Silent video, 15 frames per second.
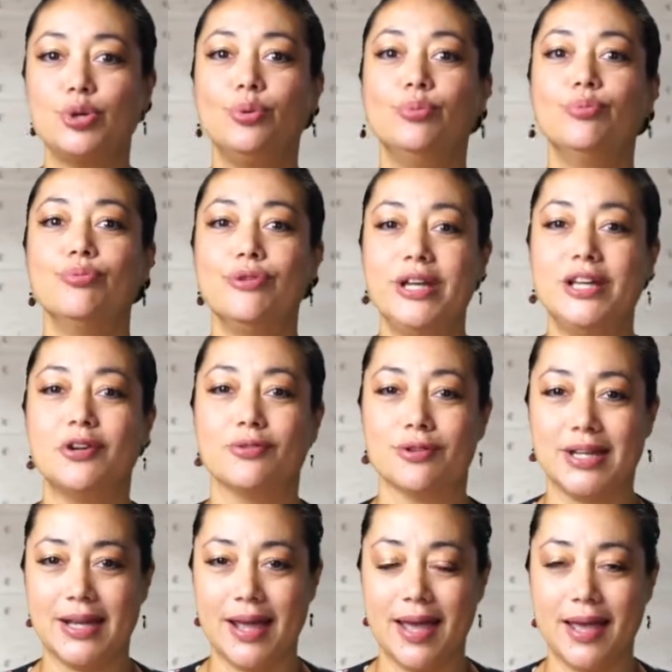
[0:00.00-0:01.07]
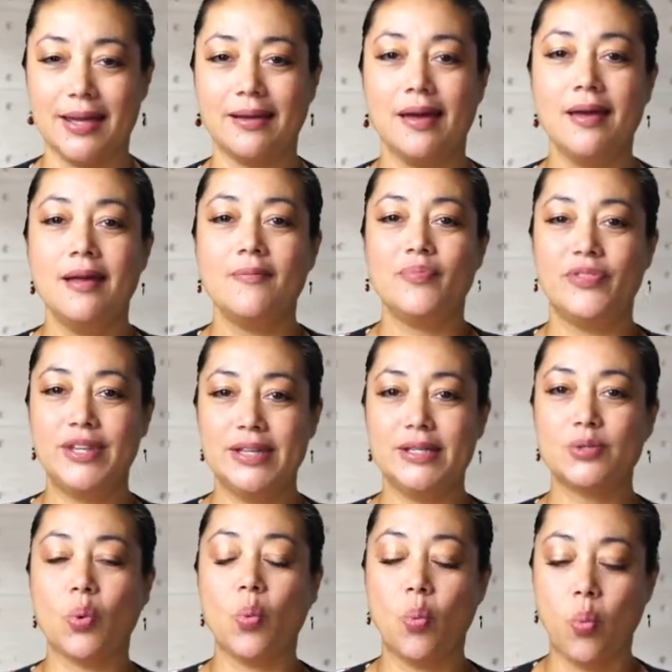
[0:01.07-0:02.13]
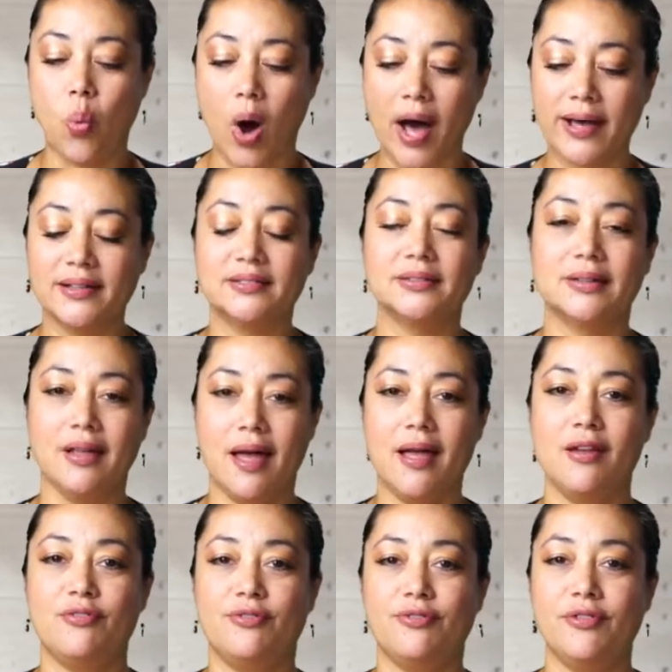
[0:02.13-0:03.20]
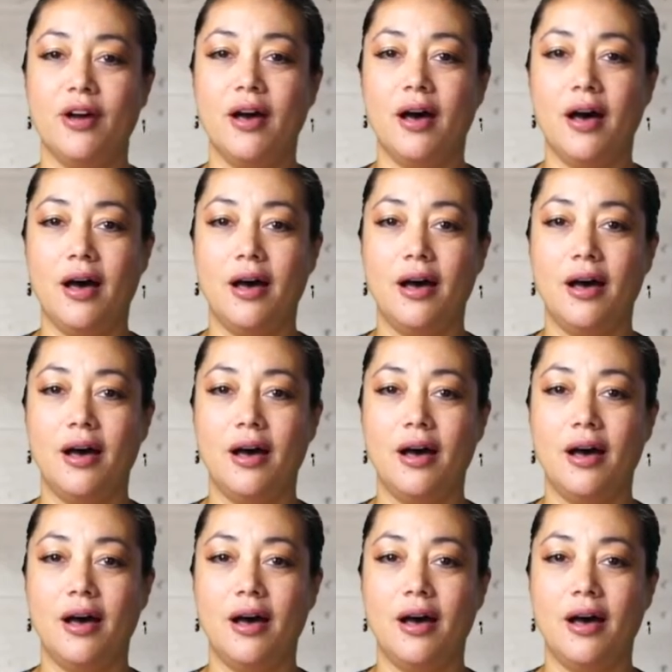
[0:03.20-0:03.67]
to recreate these wildlife